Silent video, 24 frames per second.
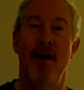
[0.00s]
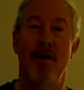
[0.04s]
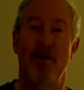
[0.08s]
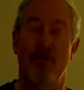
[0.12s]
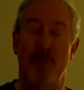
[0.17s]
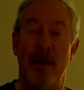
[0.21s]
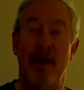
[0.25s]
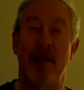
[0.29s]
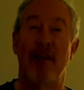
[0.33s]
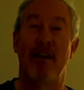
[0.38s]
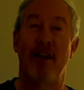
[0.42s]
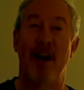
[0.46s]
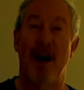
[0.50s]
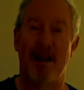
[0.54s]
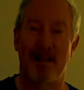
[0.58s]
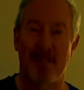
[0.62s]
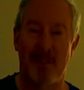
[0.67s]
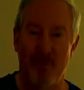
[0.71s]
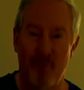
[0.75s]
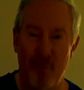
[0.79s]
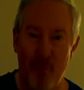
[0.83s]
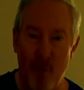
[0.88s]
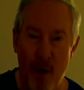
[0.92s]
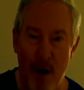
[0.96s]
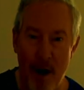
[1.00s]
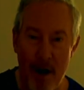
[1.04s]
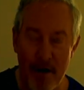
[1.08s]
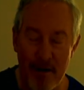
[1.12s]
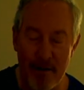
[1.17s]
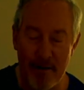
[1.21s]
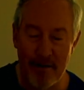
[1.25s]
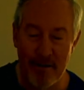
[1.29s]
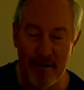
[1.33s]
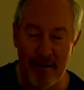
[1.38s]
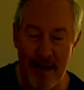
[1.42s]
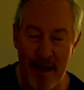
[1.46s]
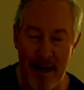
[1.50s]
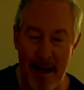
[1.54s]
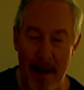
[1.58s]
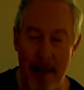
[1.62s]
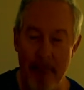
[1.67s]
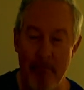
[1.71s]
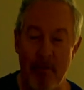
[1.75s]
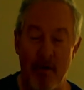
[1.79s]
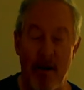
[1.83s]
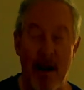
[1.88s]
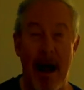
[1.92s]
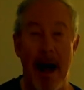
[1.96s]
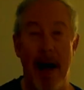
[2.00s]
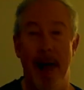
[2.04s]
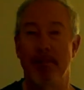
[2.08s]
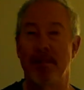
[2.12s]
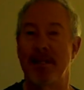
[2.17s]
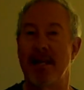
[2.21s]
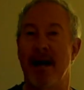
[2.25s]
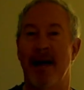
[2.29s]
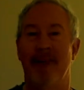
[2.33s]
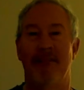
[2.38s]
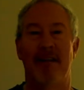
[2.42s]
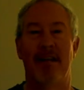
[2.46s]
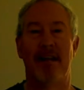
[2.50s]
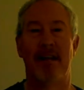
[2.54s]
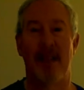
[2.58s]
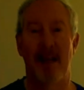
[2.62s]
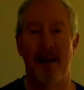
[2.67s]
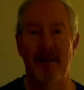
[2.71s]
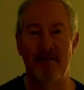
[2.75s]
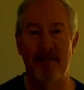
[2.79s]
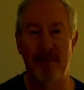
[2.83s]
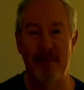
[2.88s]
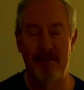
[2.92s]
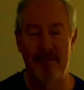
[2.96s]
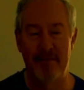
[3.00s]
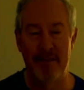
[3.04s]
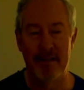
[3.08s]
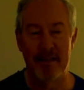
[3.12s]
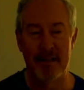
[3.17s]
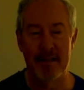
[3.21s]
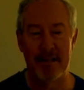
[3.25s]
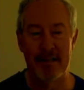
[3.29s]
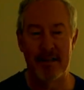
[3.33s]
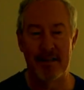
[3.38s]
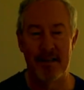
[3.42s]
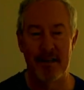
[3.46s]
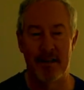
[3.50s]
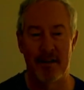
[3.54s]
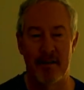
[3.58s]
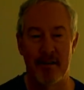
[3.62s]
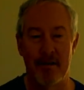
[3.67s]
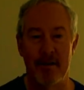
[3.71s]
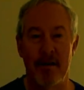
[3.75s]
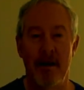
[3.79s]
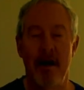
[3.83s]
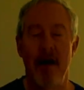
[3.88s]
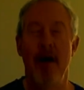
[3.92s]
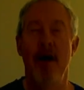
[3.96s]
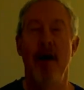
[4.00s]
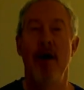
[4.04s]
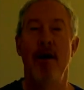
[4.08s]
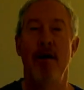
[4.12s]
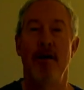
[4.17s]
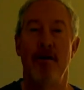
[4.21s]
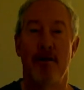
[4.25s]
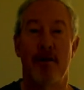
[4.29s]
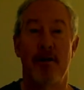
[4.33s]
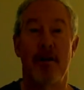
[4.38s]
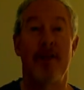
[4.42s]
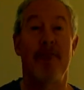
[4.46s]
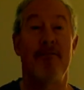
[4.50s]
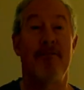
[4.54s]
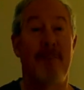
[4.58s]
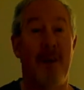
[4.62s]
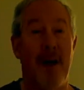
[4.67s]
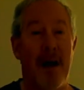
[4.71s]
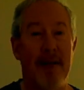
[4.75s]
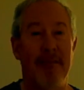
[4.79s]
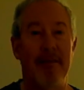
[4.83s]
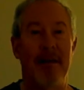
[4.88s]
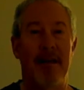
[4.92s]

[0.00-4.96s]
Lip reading: Drink lots of water today, perhaps have a lovely vegan dinner. You're going to find